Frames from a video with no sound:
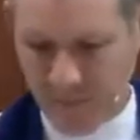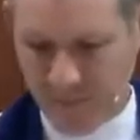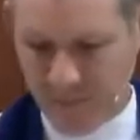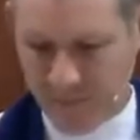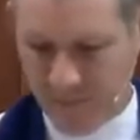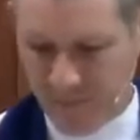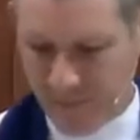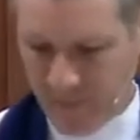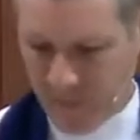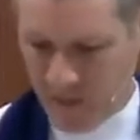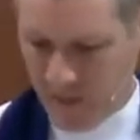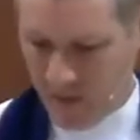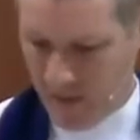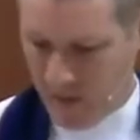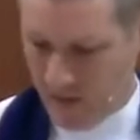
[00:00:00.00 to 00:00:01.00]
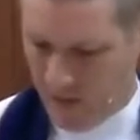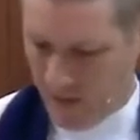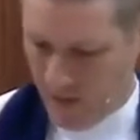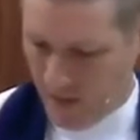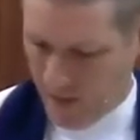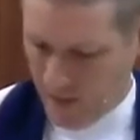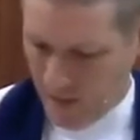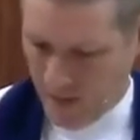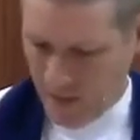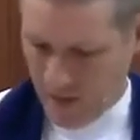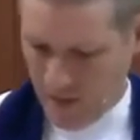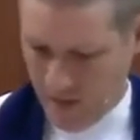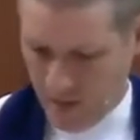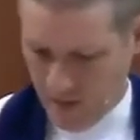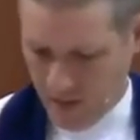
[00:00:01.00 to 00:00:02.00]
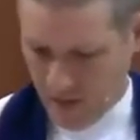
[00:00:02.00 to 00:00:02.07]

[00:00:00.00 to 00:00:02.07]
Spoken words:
(no one is talking)